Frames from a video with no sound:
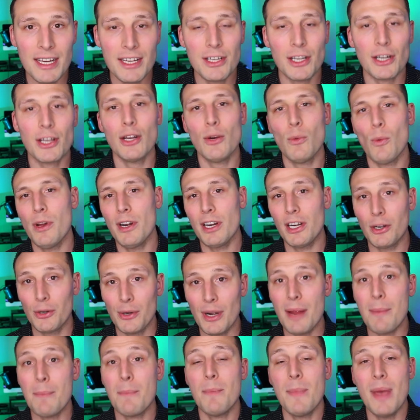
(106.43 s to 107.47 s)
You're going to want to
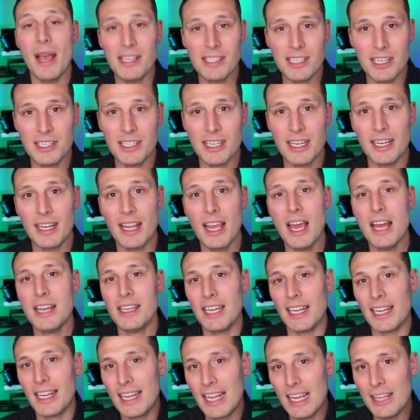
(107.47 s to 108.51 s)
create messaging
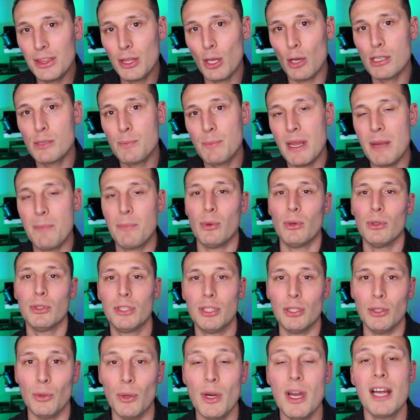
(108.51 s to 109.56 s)
to get those people
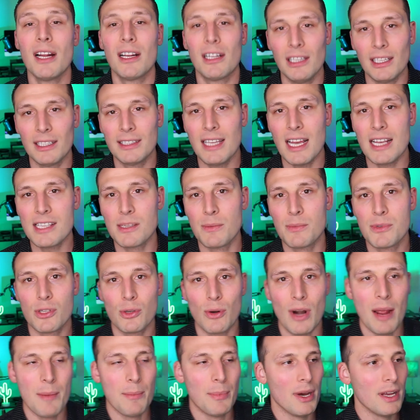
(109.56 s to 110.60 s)
to click that
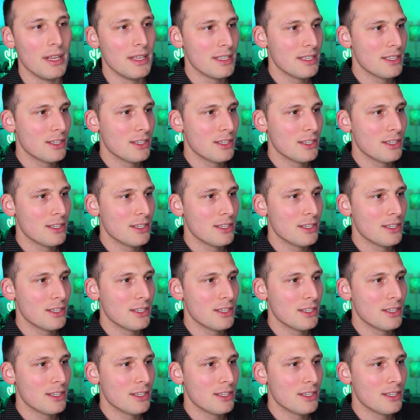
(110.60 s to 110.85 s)
subscribe button.